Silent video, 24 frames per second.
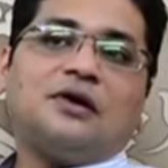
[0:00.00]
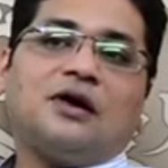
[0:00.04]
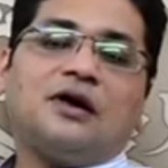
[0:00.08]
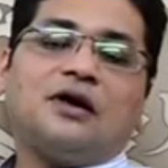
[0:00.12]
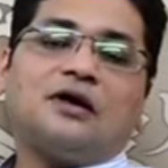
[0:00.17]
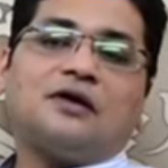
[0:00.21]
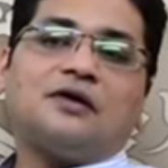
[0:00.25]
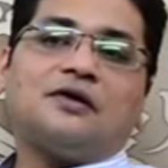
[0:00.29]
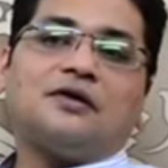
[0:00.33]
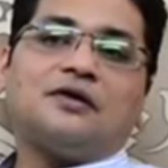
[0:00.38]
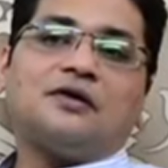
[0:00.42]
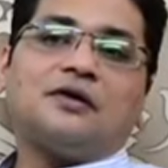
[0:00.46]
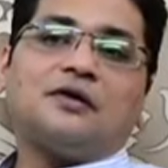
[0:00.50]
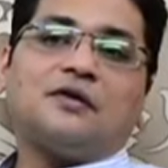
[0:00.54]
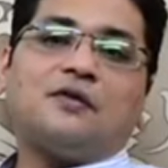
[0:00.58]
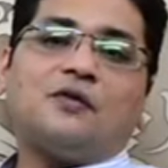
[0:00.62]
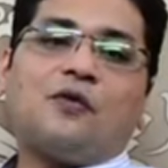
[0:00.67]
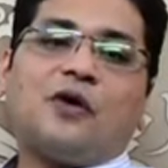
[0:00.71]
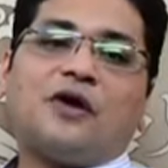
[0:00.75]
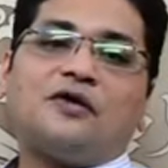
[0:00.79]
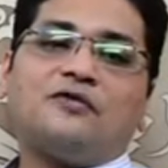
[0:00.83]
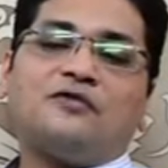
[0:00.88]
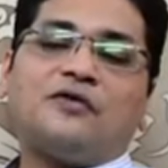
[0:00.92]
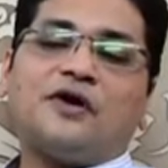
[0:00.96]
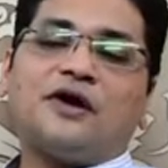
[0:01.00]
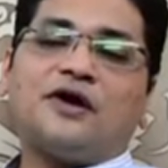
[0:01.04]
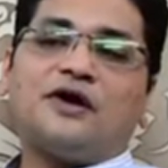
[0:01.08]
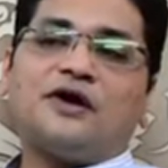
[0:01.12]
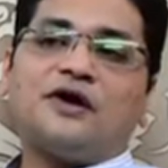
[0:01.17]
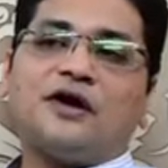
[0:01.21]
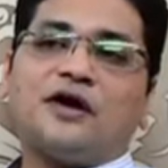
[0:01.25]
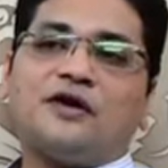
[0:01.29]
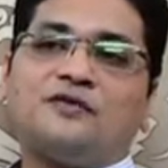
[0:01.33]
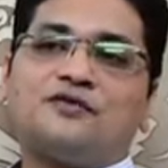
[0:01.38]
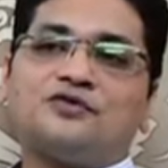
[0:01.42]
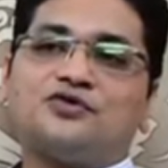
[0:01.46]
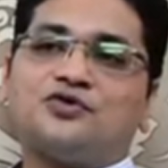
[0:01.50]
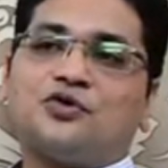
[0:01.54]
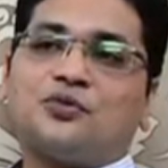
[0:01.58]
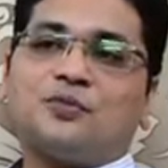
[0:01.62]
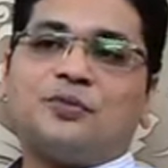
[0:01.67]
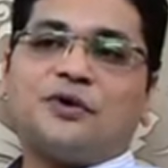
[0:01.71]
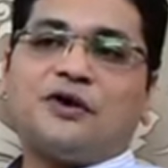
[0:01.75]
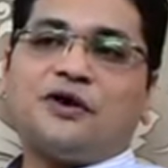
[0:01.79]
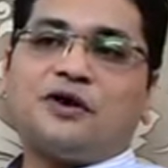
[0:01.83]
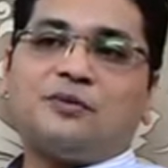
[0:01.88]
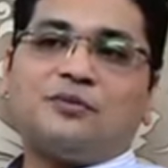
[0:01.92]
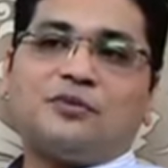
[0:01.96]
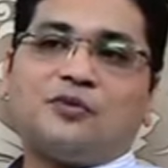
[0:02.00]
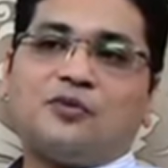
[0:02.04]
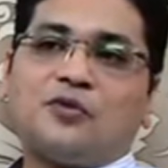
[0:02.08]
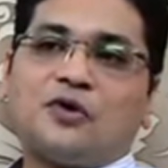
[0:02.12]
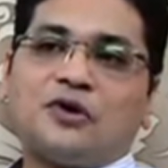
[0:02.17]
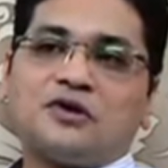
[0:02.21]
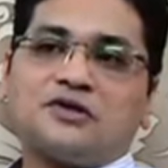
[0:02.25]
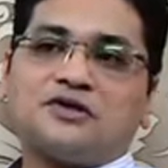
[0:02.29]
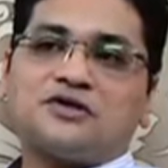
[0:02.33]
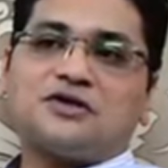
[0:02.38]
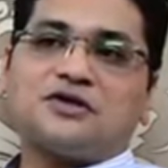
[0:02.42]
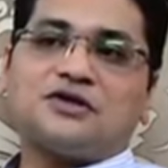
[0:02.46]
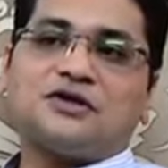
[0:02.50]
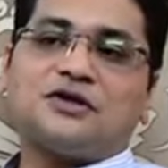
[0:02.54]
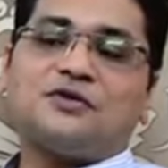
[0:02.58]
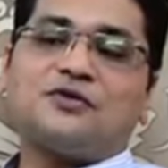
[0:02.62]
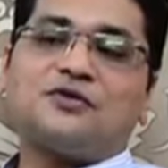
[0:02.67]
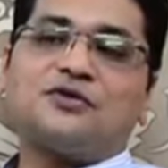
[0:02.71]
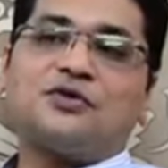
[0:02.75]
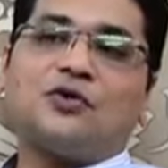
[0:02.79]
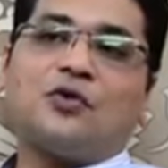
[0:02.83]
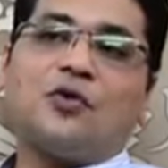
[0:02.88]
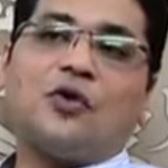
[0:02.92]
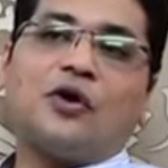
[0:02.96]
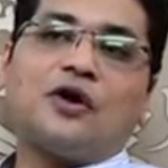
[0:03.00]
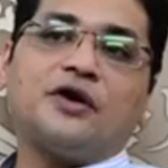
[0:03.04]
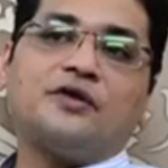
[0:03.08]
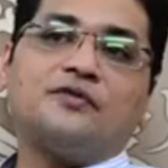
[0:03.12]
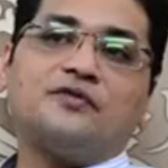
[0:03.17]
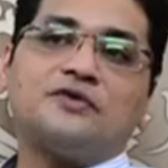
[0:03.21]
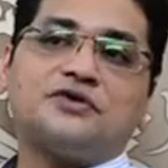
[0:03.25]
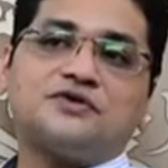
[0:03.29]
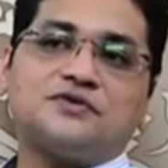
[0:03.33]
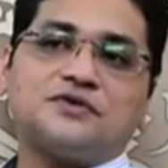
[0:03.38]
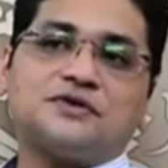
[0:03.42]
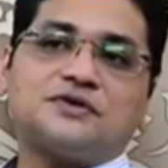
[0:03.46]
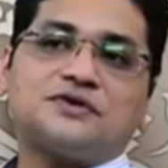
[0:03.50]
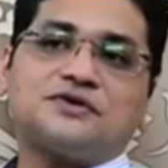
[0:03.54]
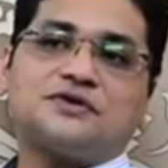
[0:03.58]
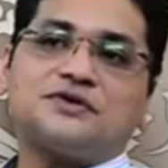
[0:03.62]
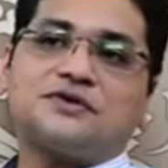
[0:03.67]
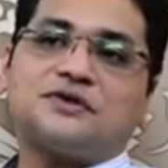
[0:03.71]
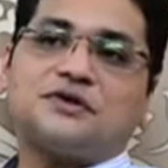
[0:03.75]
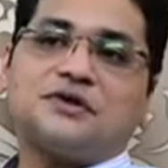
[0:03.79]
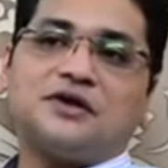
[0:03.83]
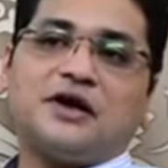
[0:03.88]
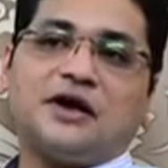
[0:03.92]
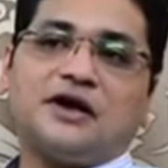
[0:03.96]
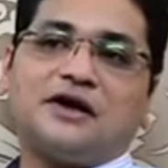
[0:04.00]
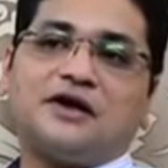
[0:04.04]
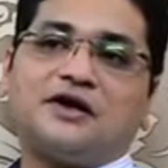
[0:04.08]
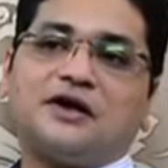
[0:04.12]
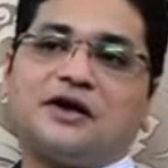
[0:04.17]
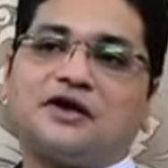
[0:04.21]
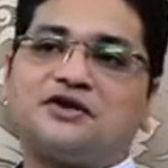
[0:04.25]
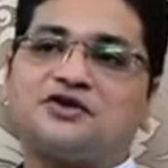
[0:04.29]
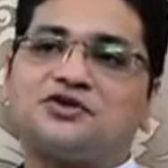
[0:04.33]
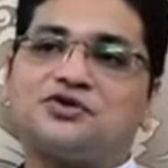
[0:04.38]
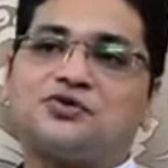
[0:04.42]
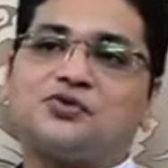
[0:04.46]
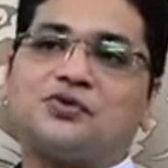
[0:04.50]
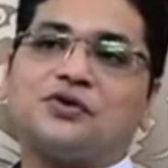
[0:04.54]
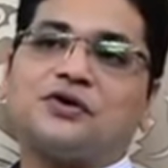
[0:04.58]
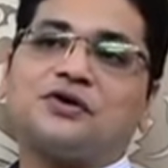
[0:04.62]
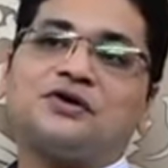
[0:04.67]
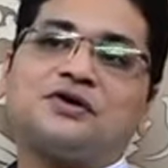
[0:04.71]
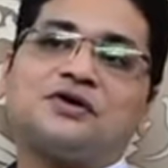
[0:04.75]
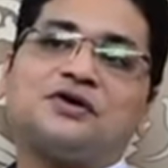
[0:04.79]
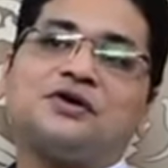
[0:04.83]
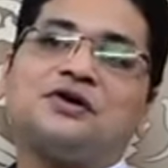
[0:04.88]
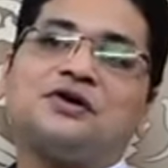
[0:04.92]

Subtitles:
And one fine day I was opening up a watch and there was a coin which was lying next to it.